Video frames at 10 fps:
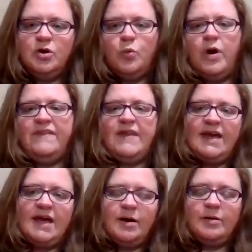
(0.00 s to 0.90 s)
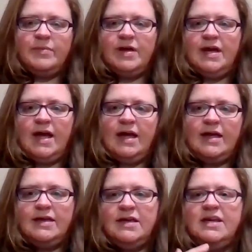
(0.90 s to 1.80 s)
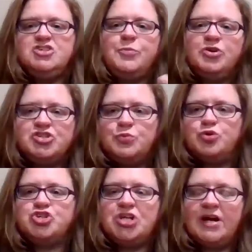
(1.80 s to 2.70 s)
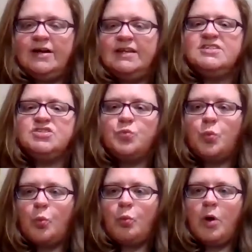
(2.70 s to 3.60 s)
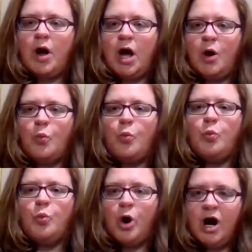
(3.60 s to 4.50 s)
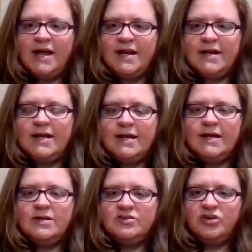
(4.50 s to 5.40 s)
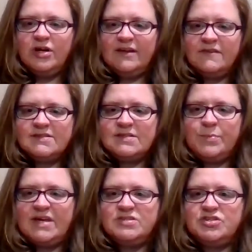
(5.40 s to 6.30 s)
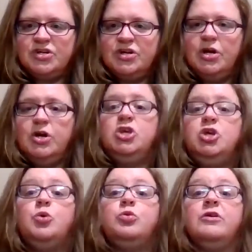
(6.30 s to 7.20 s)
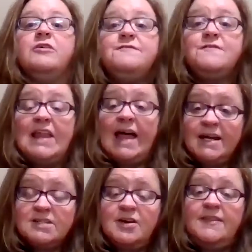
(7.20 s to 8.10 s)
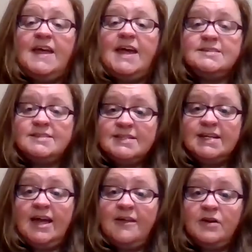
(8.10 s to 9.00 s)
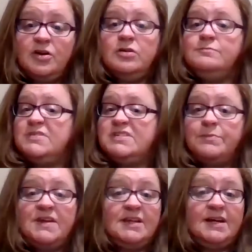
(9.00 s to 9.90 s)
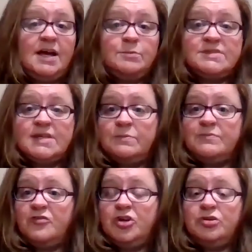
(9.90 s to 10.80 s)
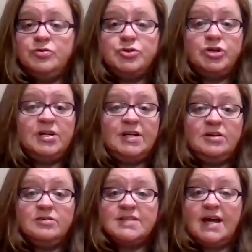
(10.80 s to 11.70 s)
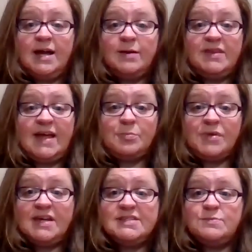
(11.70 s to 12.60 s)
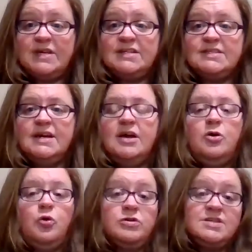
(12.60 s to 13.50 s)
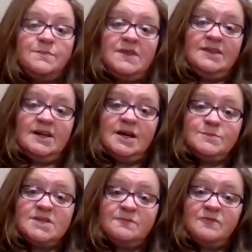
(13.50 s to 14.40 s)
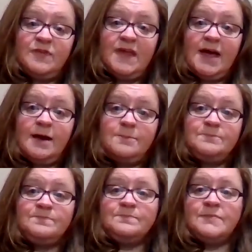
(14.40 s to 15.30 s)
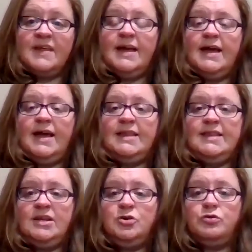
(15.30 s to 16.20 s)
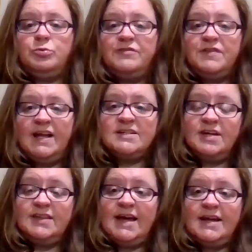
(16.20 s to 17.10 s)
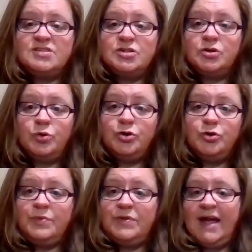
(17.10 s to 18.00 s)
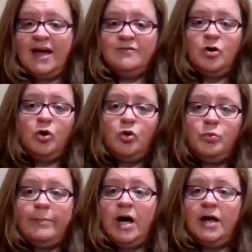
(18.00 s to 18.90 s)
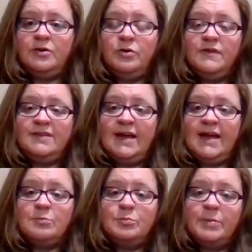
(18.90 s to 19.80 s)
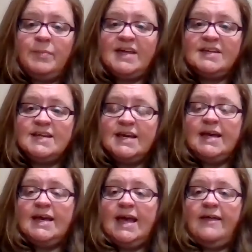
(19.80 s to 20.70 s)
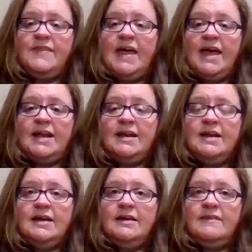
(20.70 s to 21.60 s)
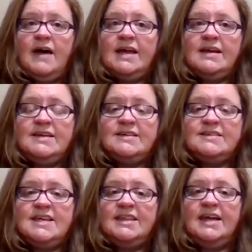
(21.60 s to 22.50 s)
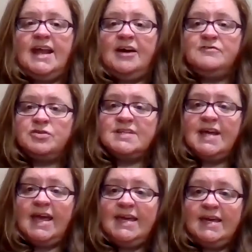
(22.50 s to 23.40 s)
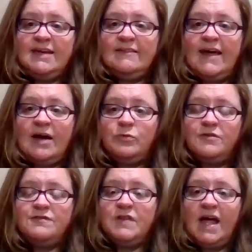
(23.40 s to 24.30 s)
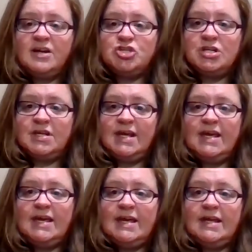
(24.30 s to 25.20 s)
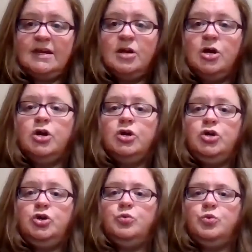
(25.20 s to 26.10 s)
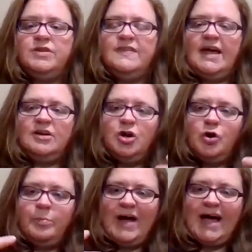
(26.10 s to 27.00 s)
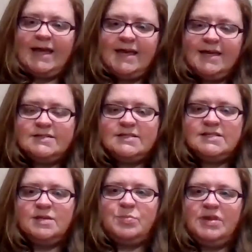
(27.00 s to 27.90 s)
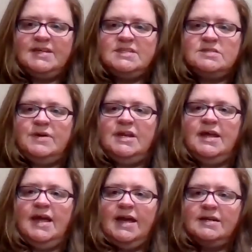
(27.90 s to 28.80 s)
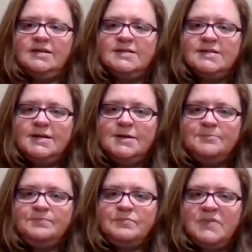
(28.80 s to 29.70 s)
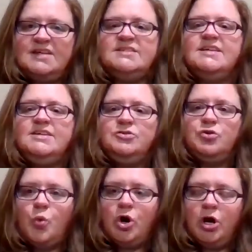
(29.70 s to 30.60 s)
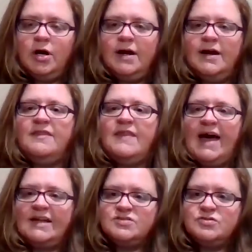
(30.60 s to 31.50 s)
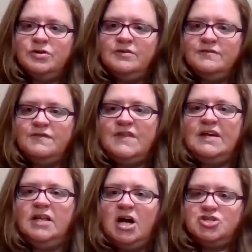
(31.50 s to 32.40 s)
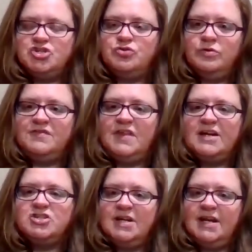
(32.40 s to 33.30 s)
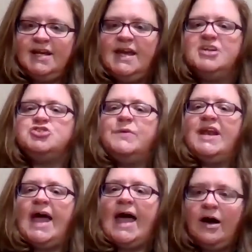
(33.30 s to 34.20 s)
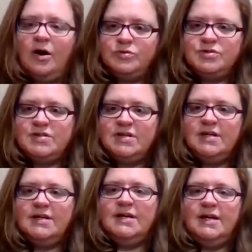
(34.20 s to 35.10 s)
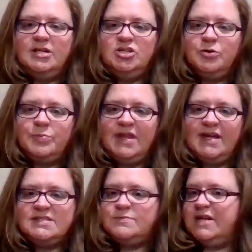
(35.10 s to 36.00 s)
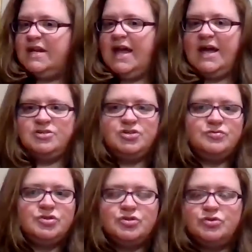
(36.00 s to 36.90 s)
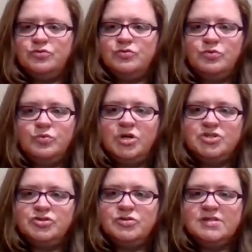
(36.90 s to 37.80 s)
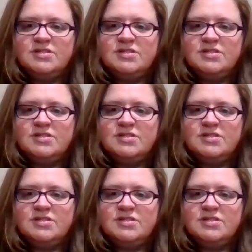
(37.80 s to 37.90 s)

When they come, each person will share at least one during the semester. You will reflect on that together, something that comes up for you during your time in that placement, or something that comes up for them. And then you'll reflect on that as a group. They have a whole model that they implement. And then the idea is that then after taking that reflection in, you would then go back into the placement and continue to work that sort of theological reflection and engagement out in your placement as you do what you're doing.